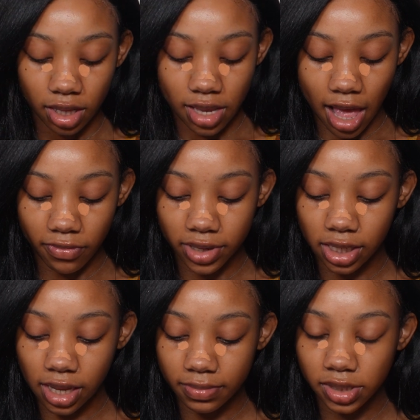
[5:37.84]
Now, when
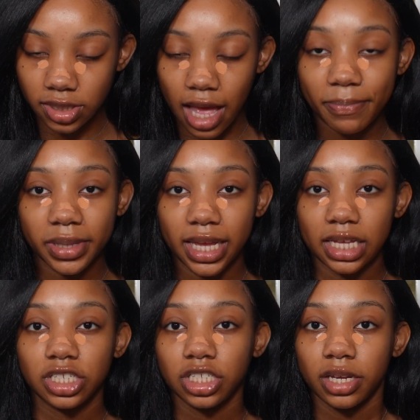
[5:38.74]
it comes to
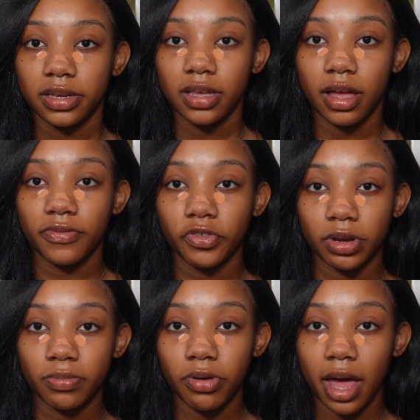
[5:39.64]
application of
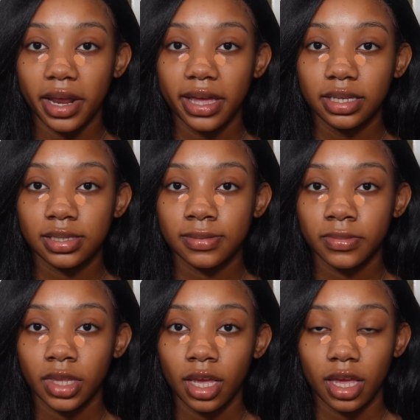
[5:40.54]
cream products,
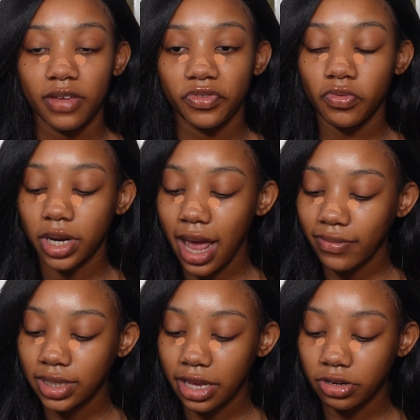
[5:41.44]
if you want to have
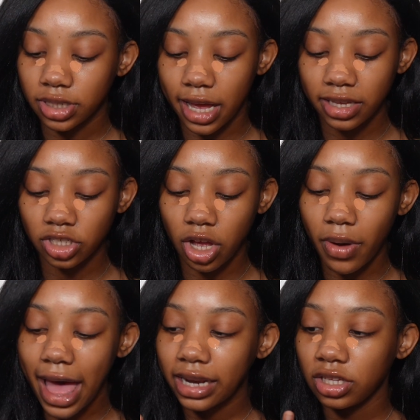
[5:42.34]
a lighter touch, go
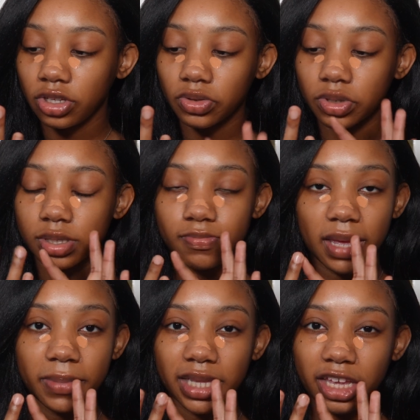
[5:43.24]
ahead and use
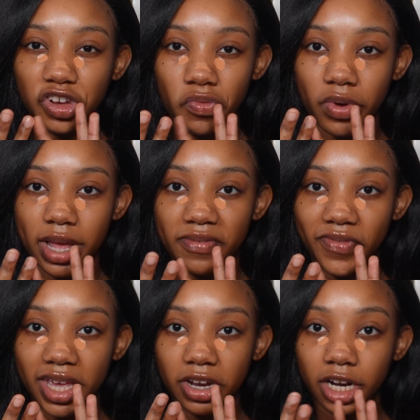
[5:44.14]
maybe like your ring
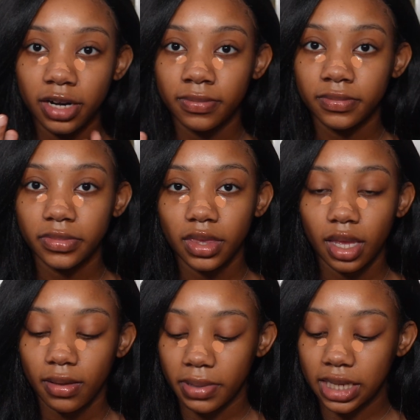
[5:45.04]
finger,
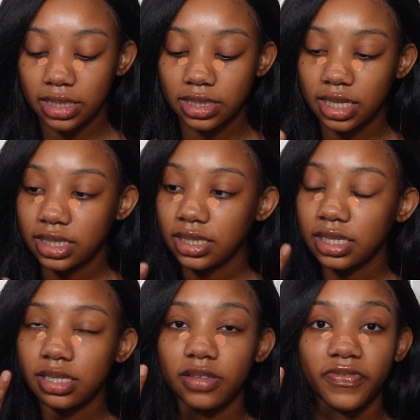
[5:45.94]
because this
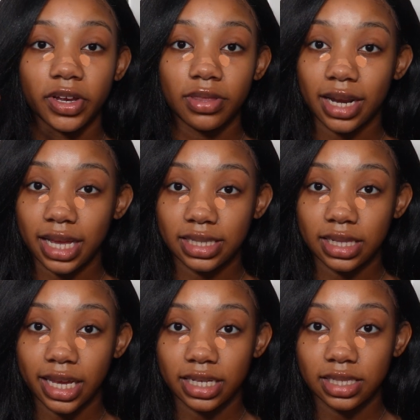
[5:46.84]
is the finger that has the
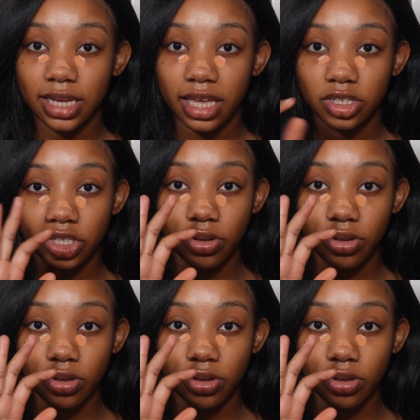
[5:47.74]
lightest touch.